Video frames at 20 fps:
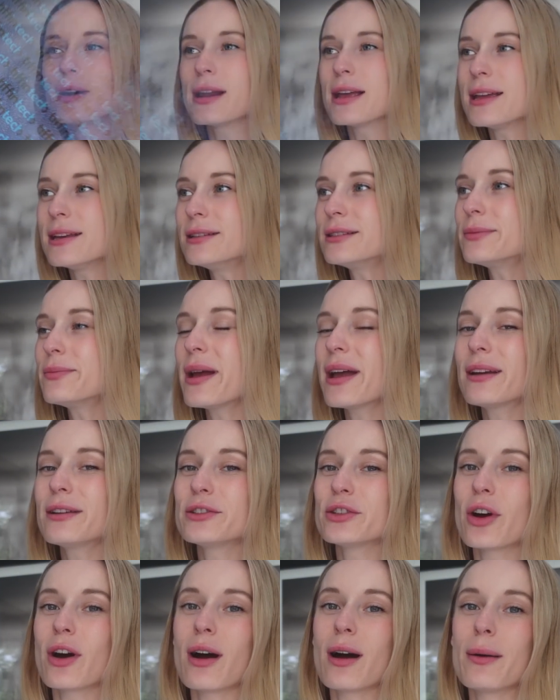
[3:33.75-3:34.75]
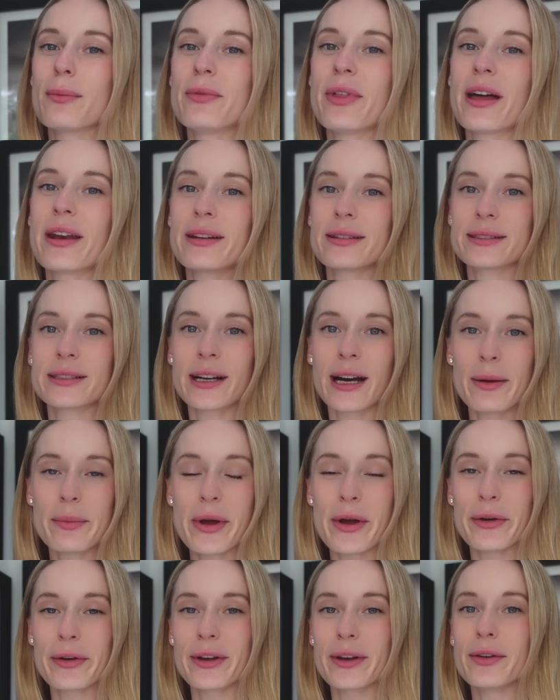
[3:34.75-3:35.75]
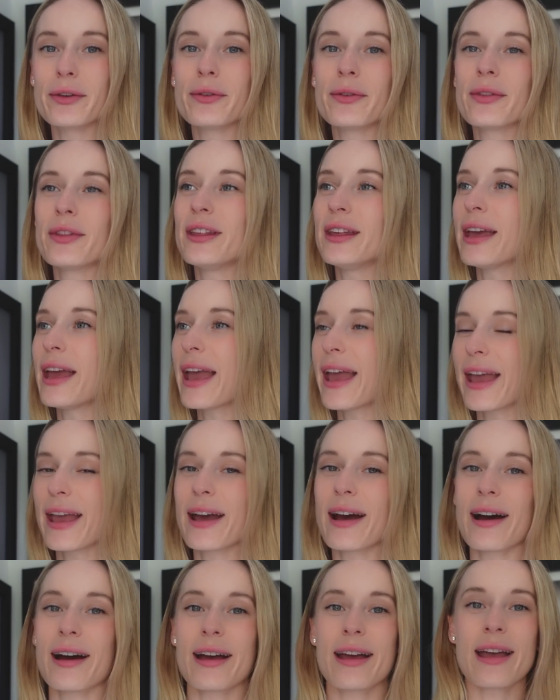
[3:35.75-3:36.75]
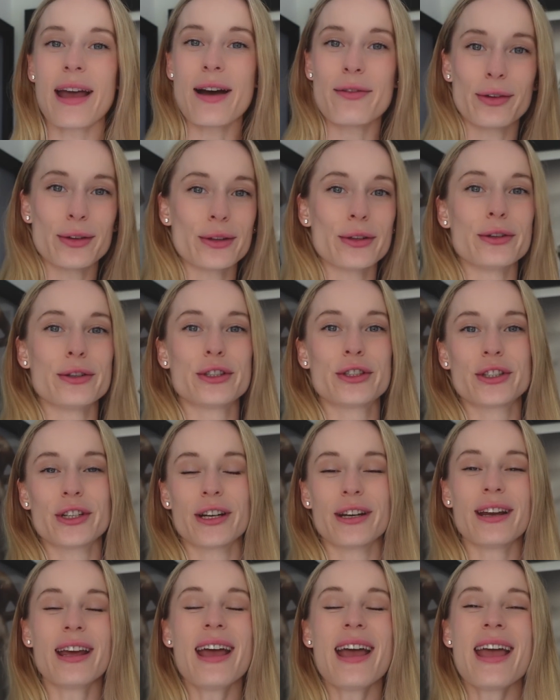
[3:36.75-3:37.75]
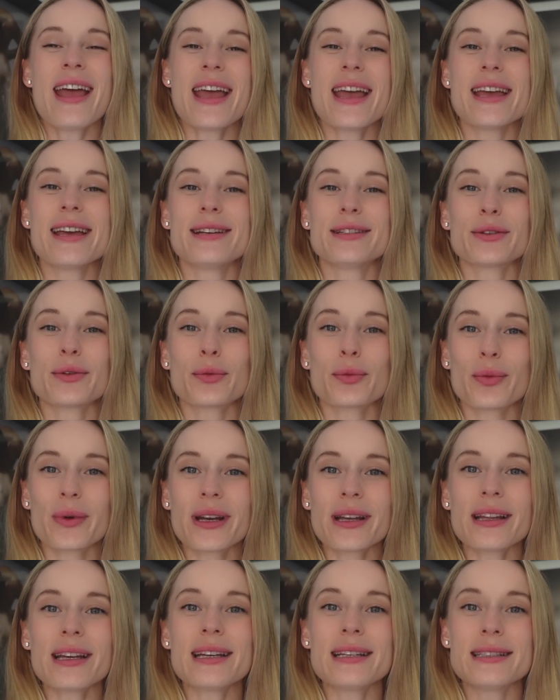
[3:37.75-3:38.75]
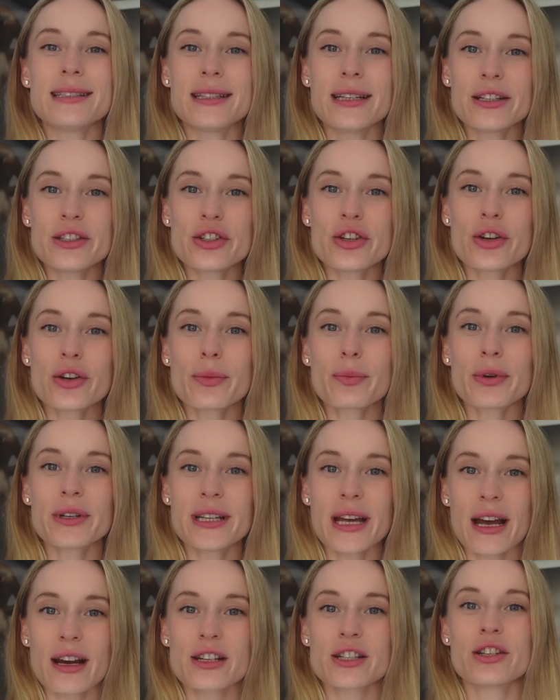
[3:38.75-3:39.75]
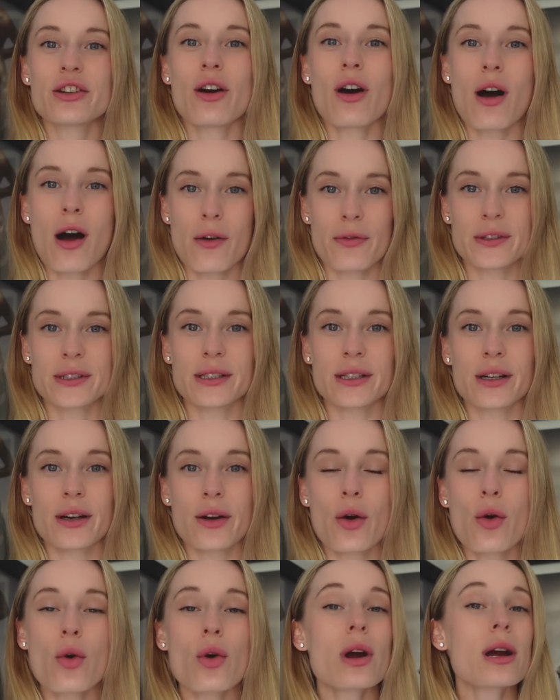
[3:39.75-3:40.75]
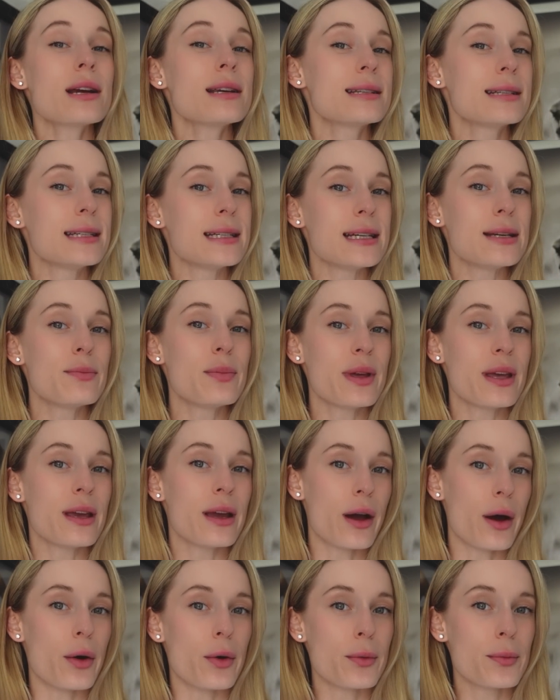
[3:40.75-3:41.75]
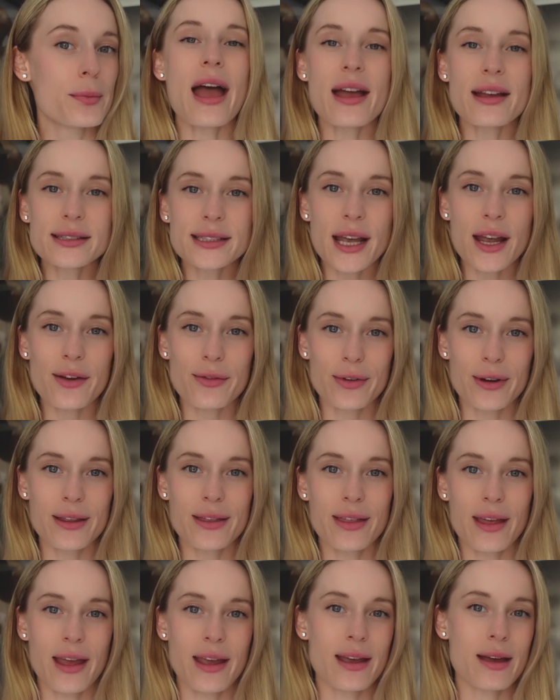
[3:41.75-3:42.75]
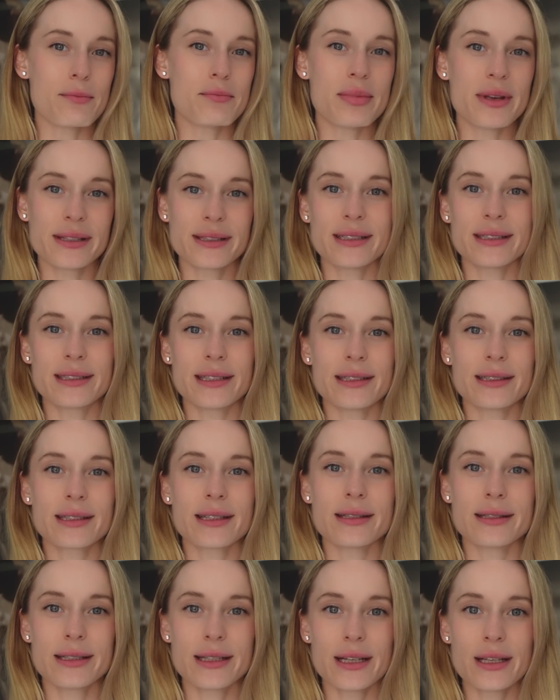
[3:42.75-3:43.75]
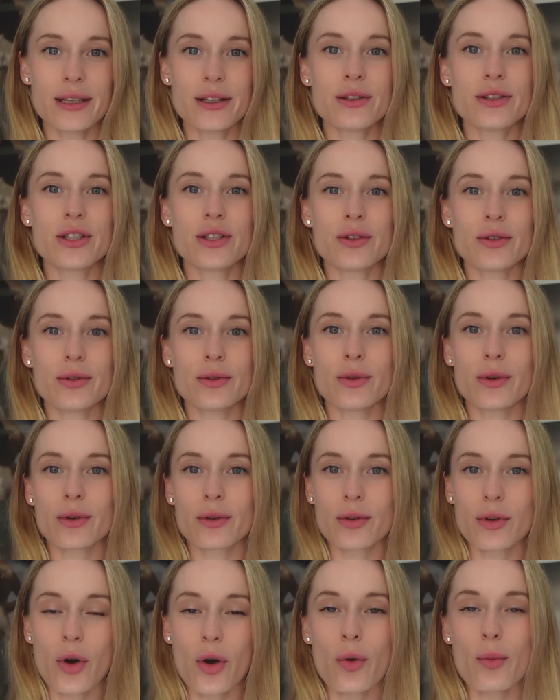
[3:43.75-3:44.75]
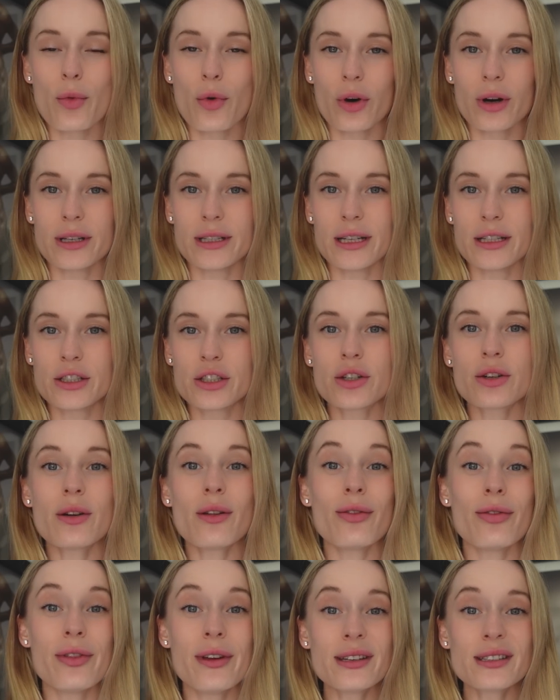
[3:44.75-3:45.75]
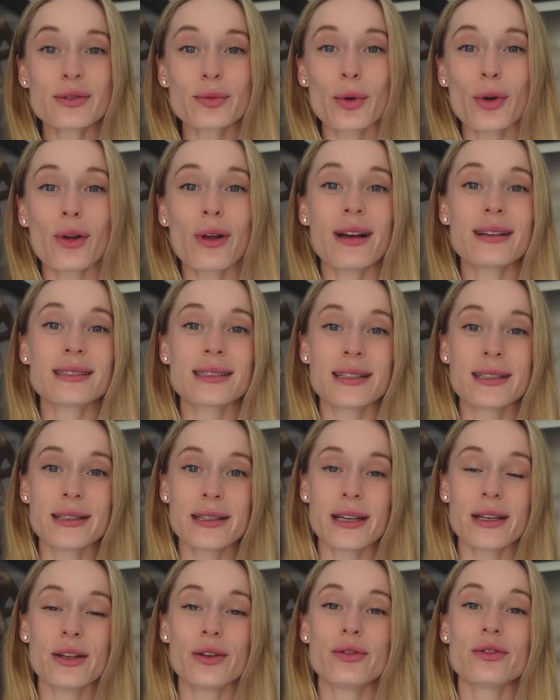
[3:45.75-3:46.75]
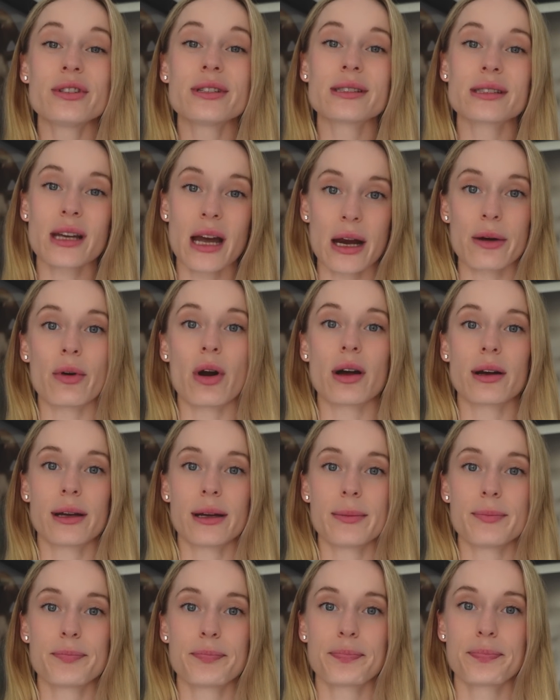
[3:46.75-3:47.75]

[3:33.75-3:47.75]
an in-demand job that has come out of the AI evolution is really Digital Protection Officer or DPO. As everything and businesses continue to go more digital, this role has continued to skyrocket.